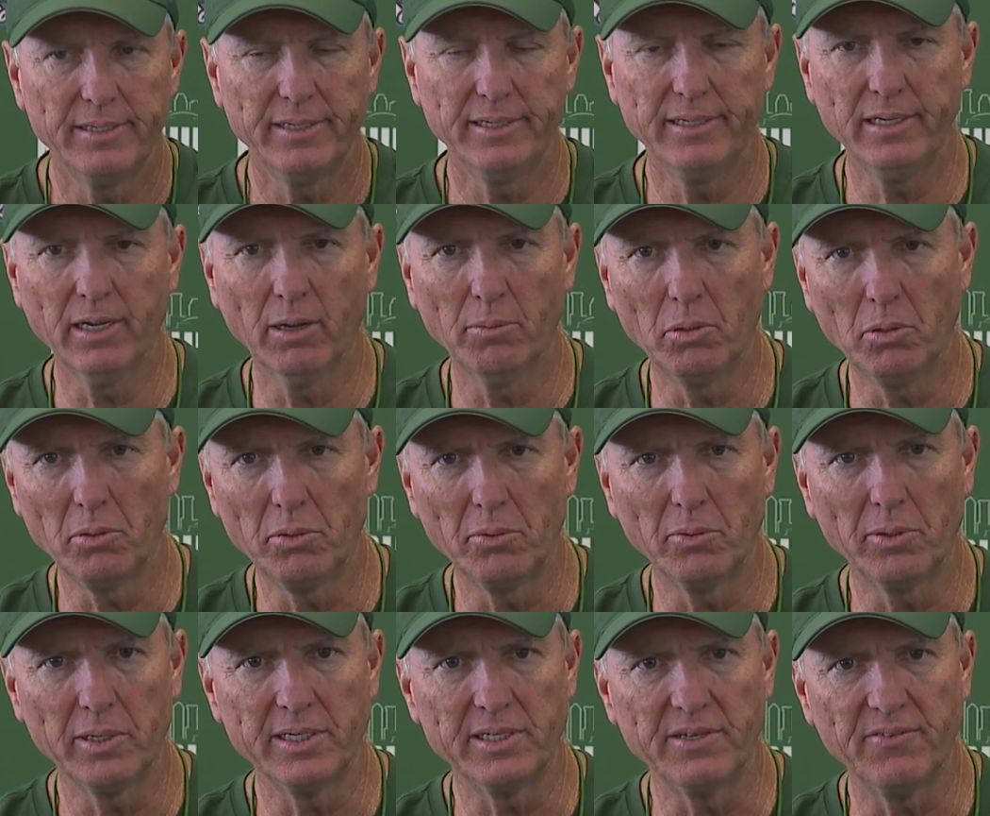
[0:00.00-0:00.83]
You know, but we
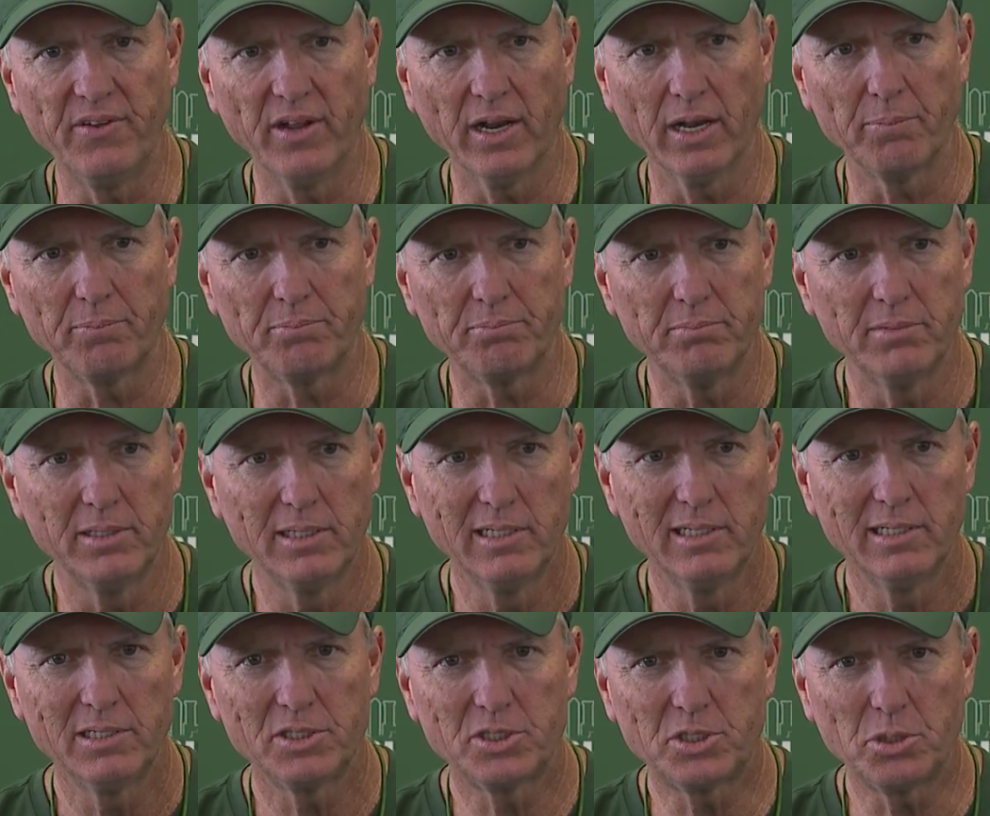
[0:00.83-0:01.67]
want to develop
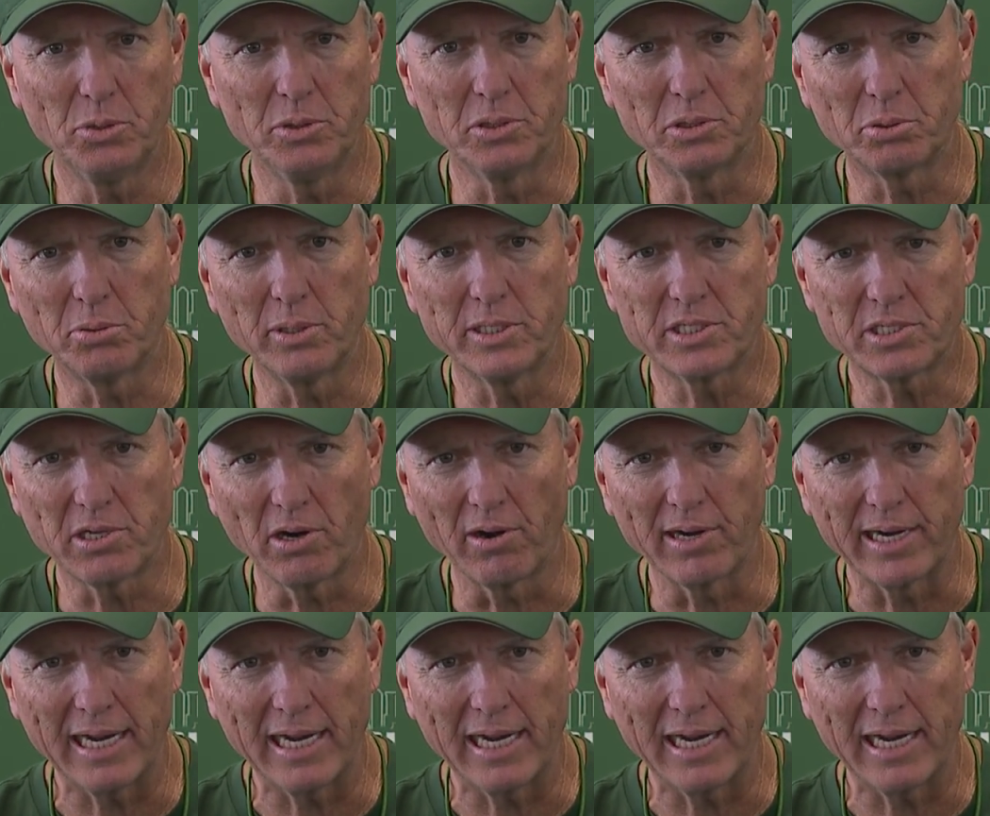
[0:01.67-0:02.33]
two and three-star